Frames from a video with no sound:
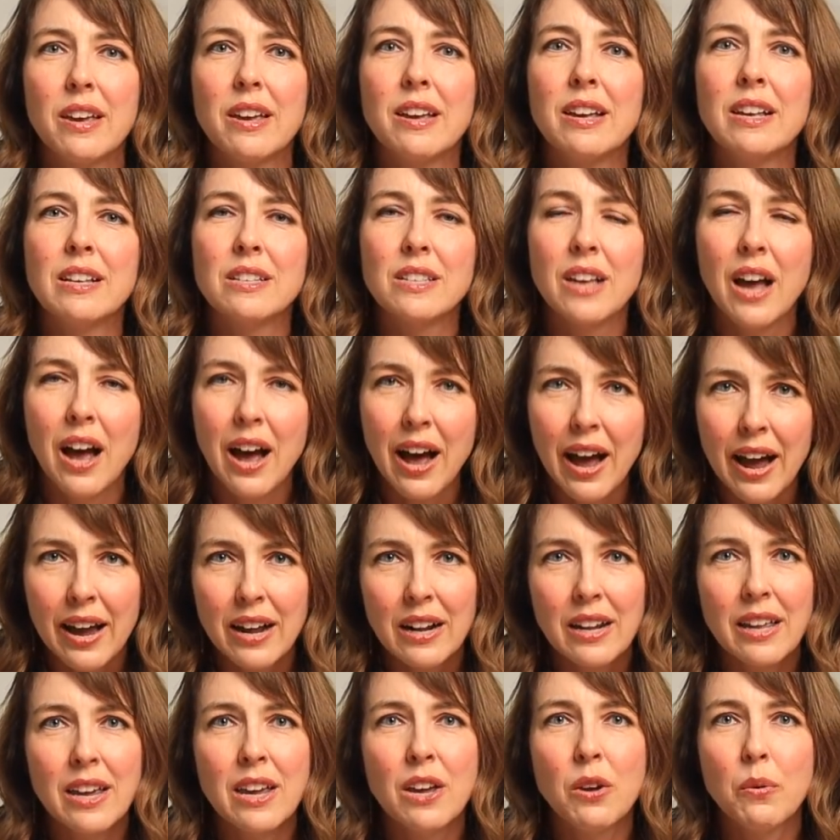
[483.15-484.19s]
is
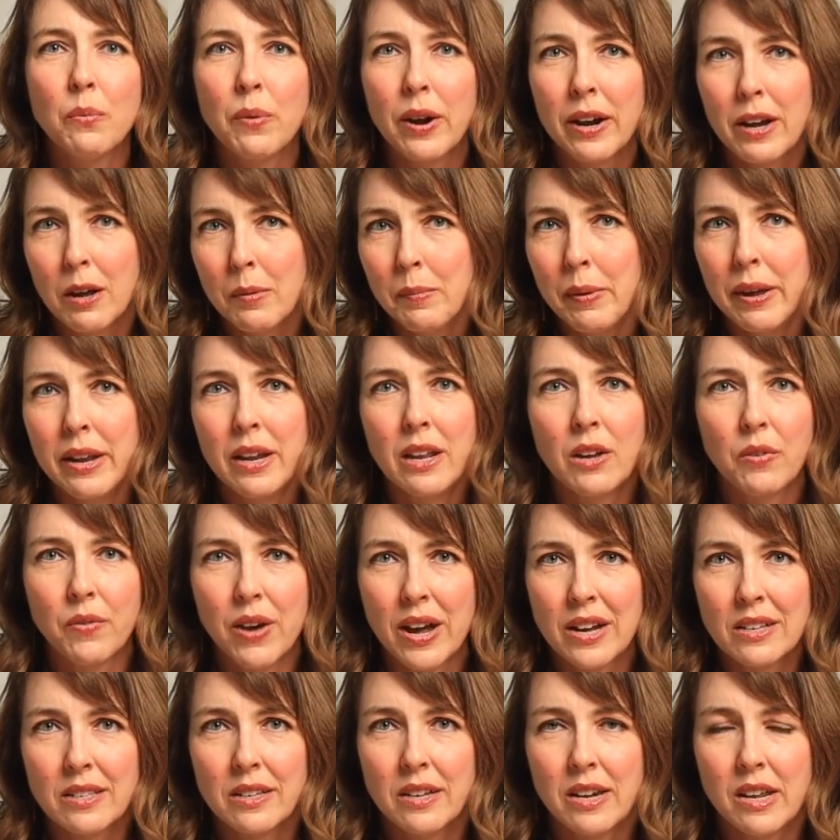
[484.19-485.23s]
highly recommending
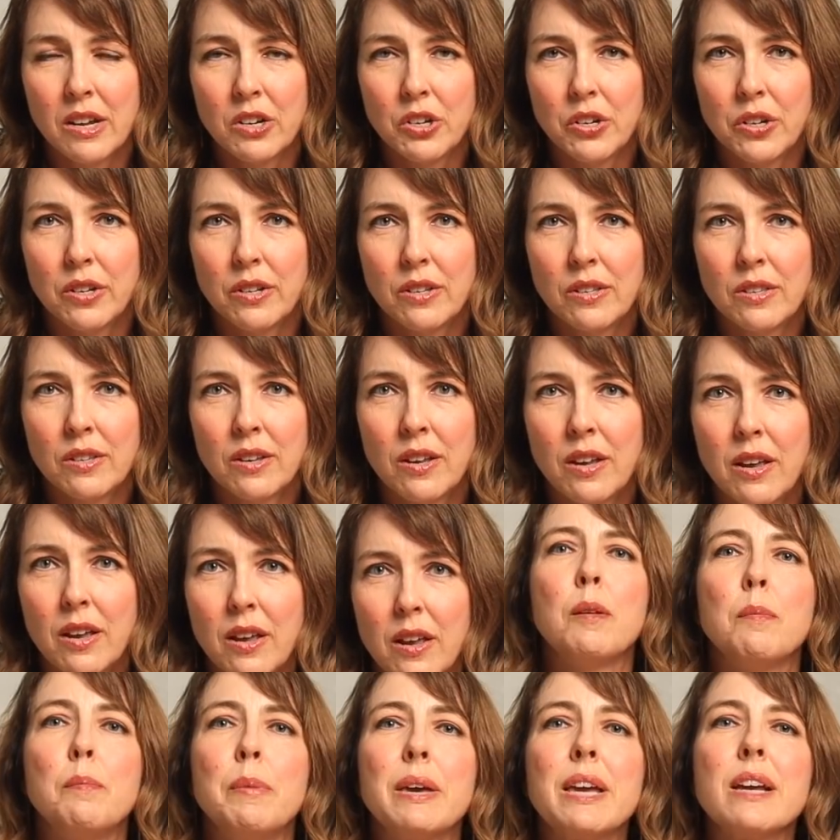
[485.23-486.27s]
vaccinations,
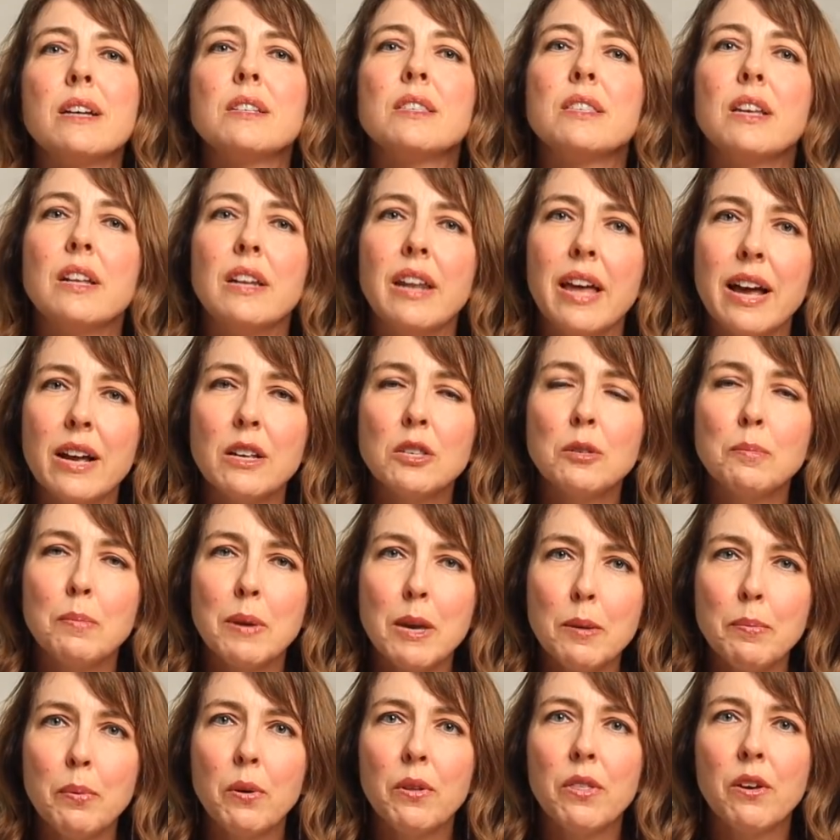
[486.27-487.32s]
because the less
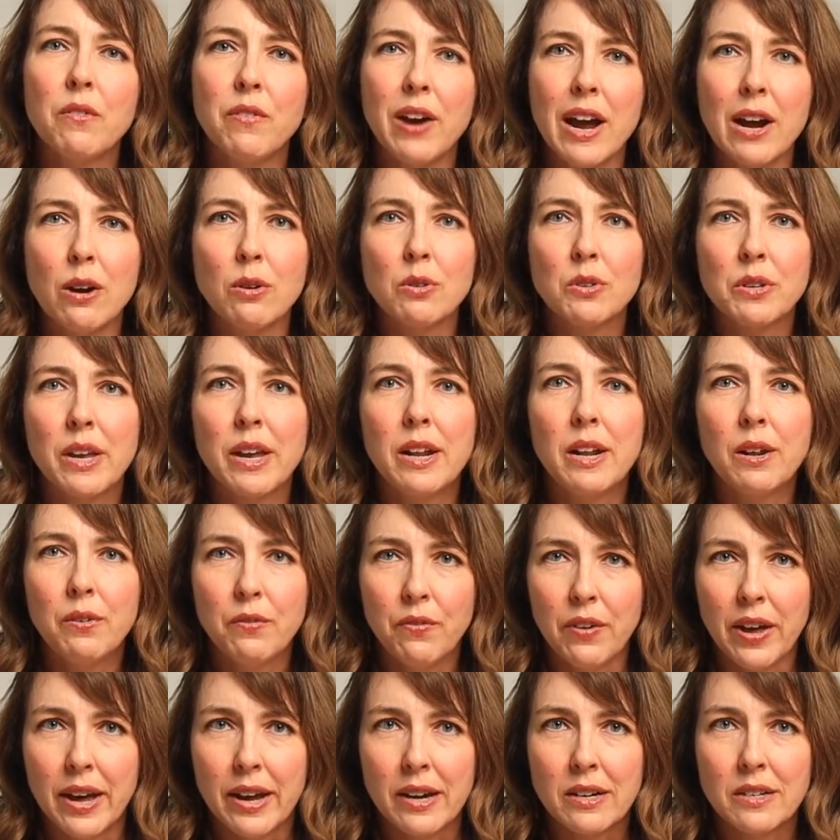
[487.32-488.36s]
people the virus can
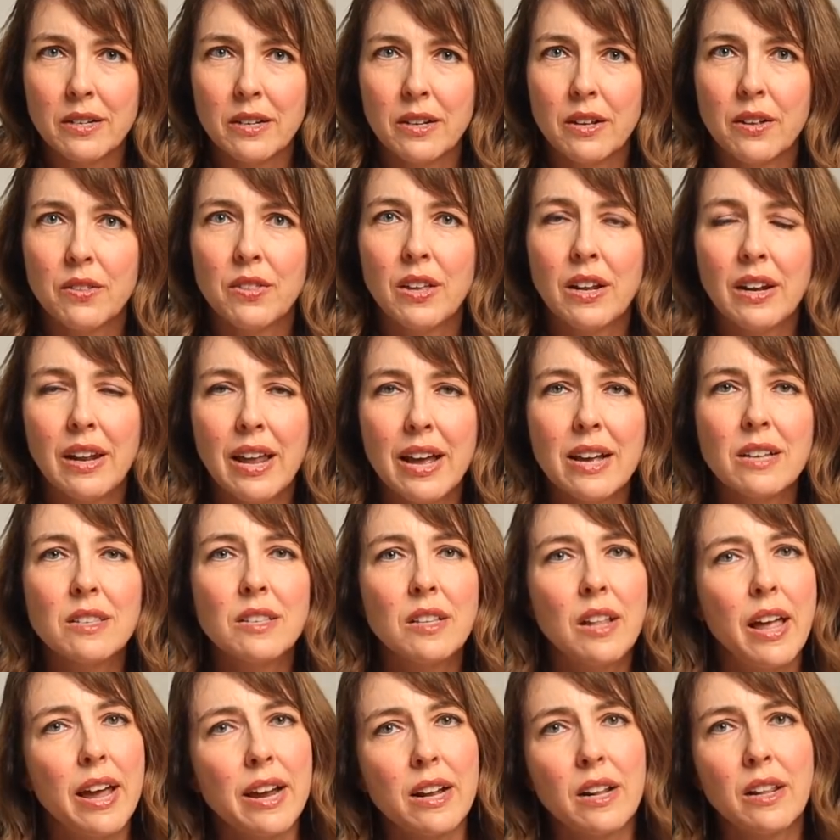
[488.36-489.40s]
infect, the less
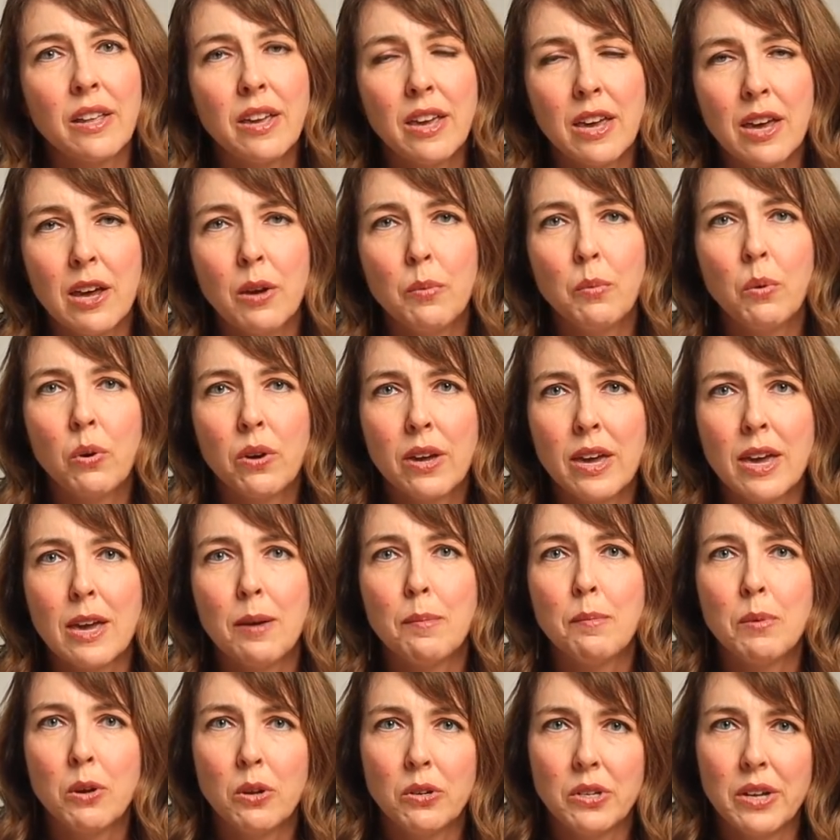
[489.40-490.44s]
likely it will keep
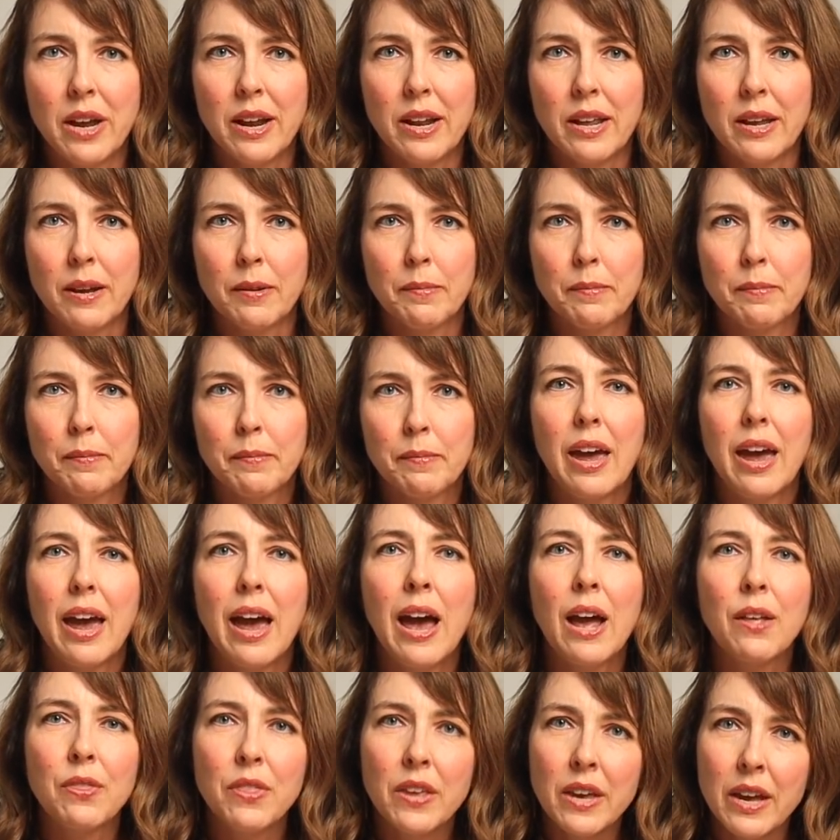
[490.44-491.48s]
mutating.
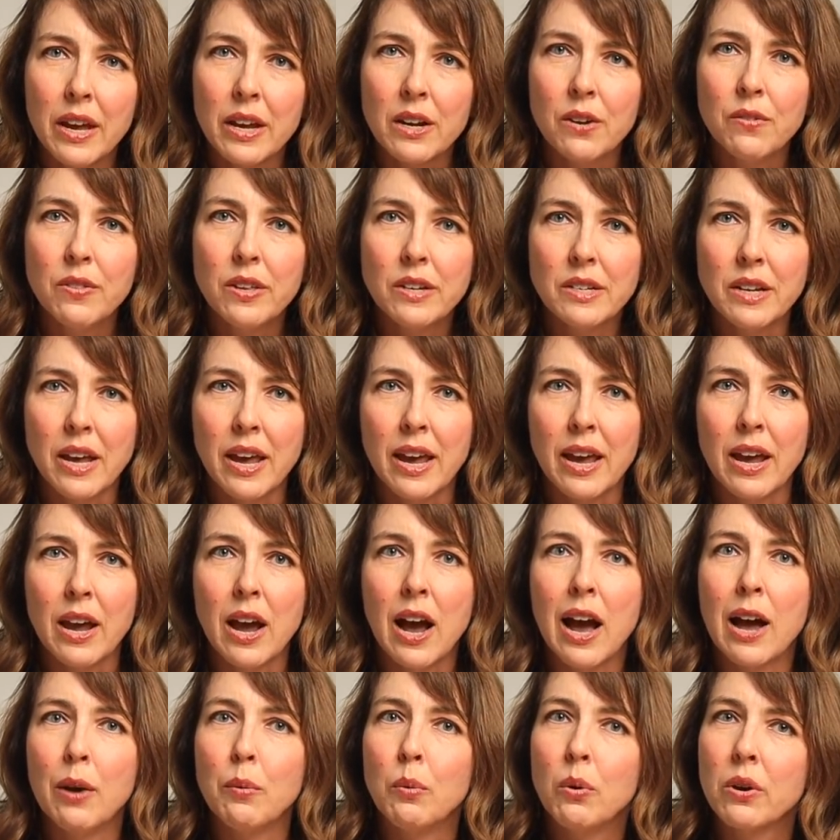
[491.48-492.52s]
At the end of the day,
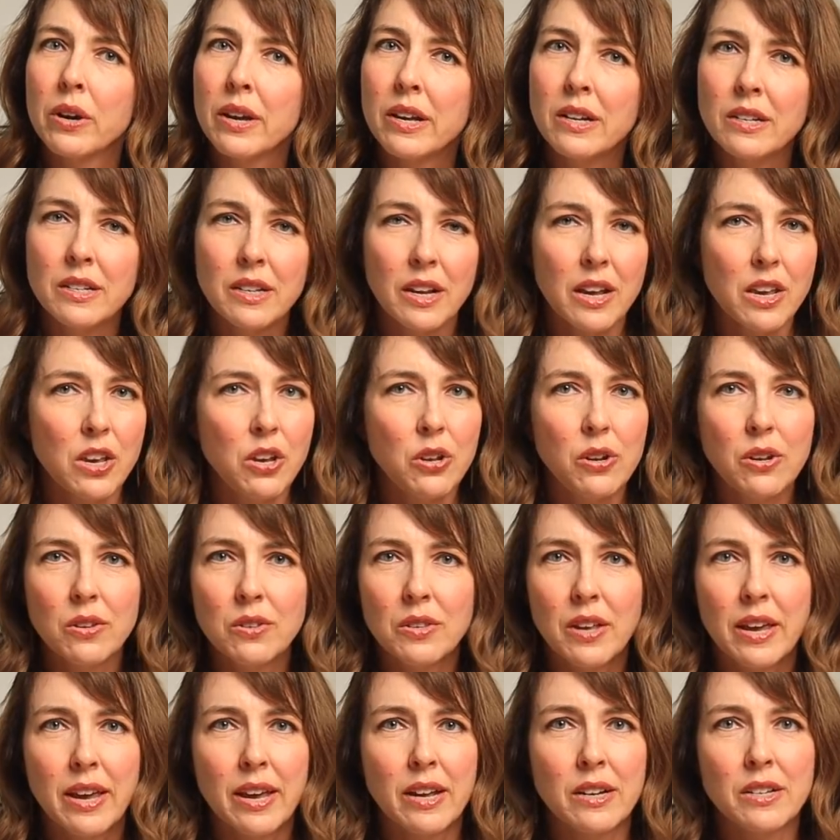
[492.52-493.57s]
I will continue to
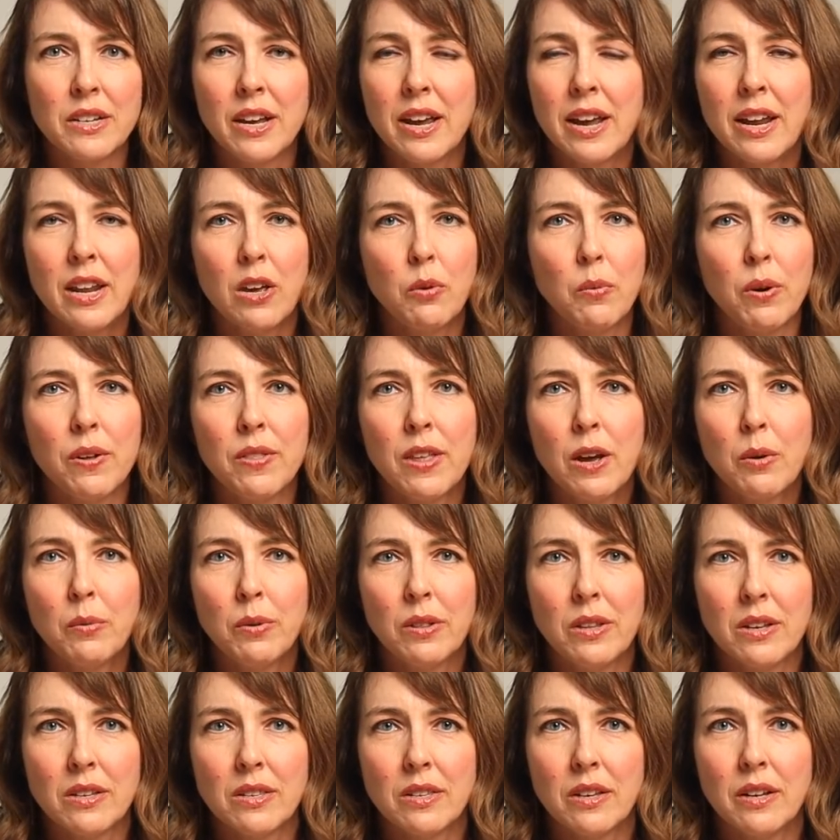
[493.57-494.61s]
say it to anyone that will
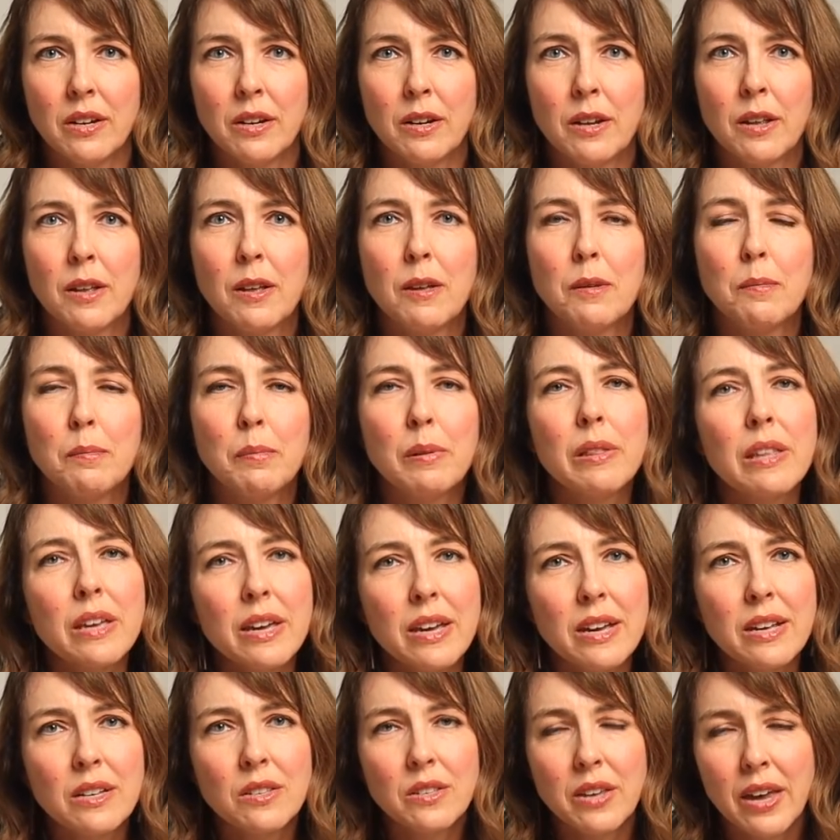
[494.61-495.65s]
listen.
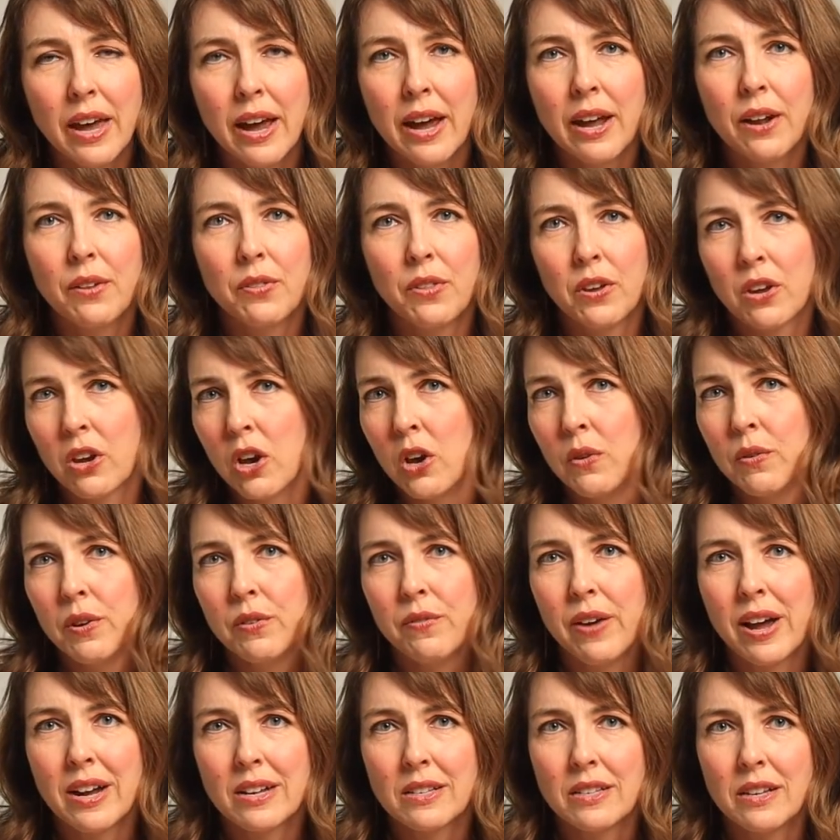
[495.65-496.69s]
Please get the COVID
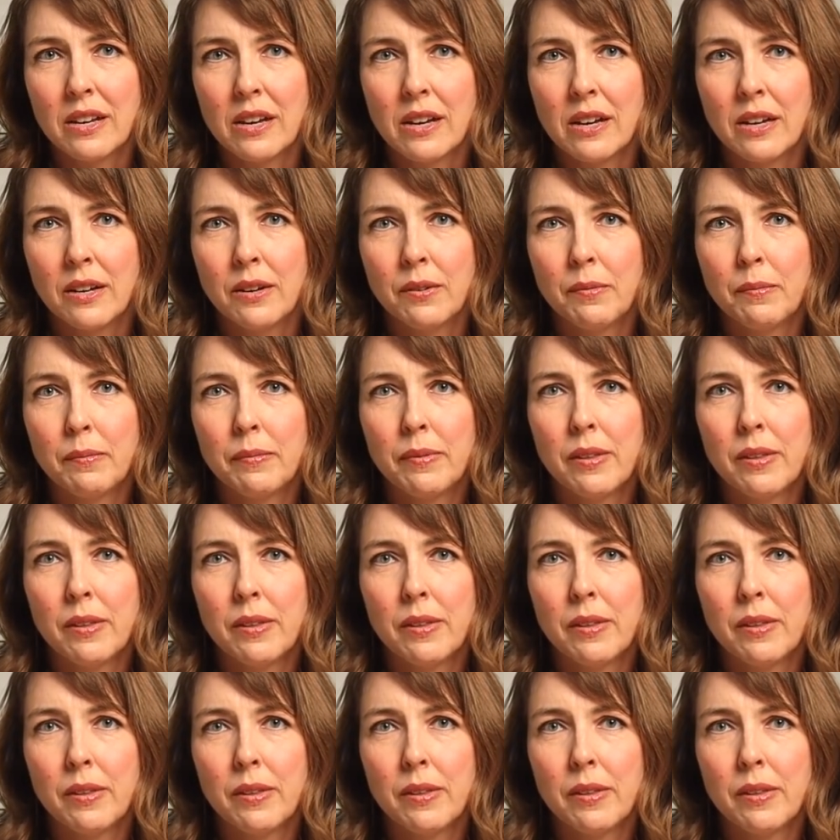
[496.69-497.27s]
vaccine.